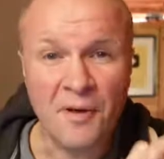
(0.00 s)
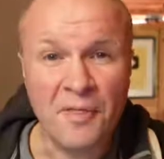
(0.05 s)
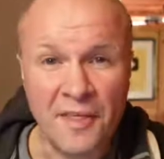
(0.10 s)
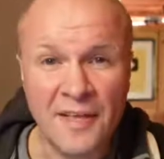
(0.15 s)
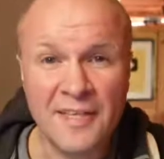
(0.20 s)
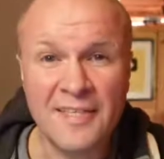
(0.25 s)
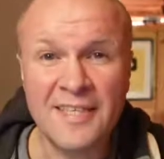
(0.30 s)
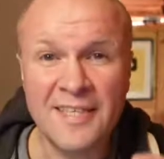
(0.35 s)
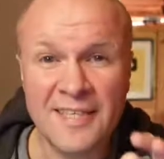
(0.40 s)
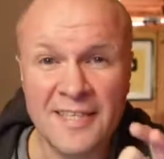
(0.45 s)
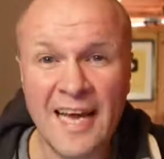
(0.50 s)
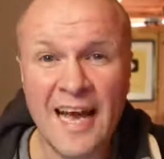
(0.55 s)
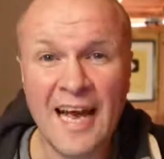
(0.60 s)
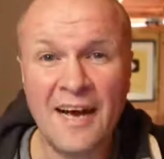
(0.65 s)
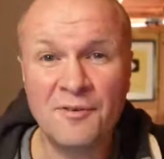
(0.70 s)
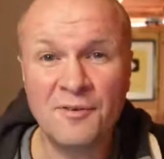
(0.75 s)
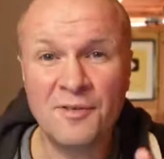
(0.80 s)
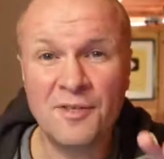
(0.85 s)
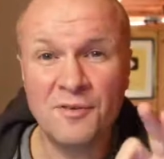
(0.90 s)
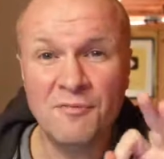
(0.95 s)
this is
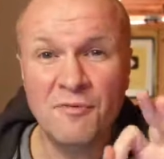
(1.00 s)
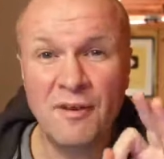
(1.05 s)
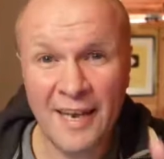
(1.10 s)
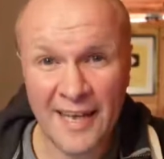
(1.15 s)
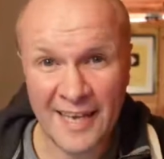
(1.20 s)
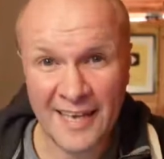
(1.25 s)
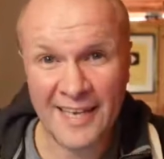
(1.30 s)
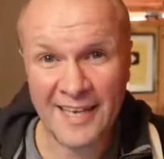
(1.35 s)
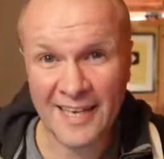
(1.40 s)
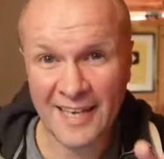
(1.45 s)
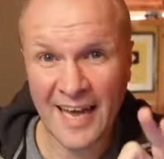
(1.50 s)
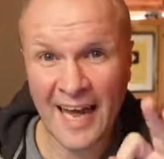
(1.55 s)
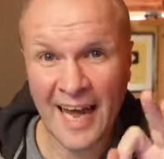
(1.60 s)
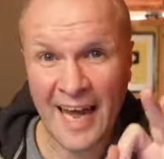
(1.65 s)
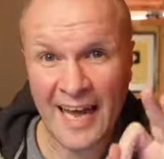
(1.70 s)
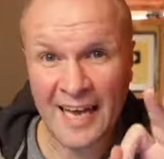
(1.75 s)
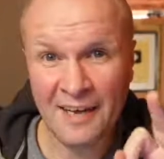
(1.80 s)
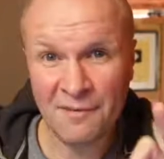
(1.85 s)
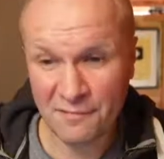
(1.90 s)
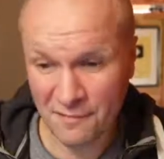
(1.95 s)
how you link
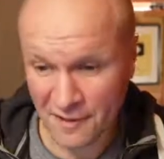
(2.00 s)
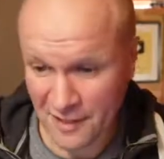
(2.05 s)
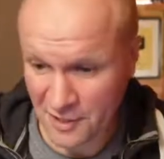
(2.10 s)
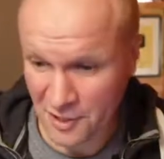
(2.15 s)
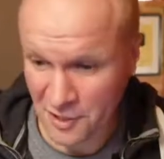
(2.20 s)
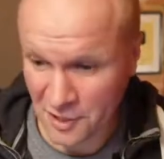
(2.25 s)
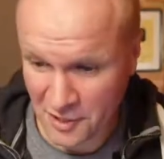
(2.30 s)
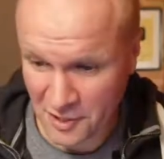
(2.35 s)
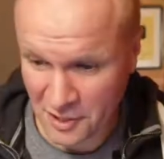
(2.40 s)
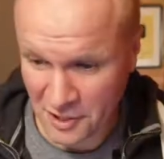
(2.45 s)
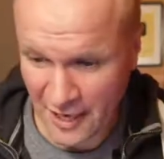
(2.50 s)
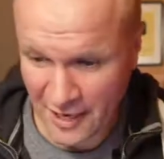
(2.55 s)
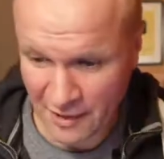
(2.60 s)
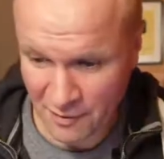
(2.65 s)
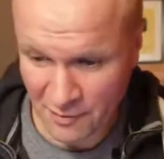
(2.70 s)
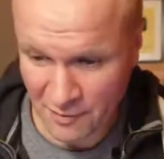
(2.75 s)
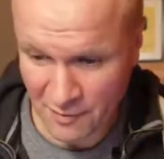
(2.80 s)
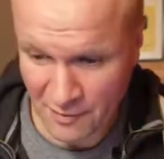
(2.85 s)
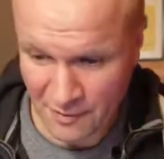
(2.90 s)
a featured channel.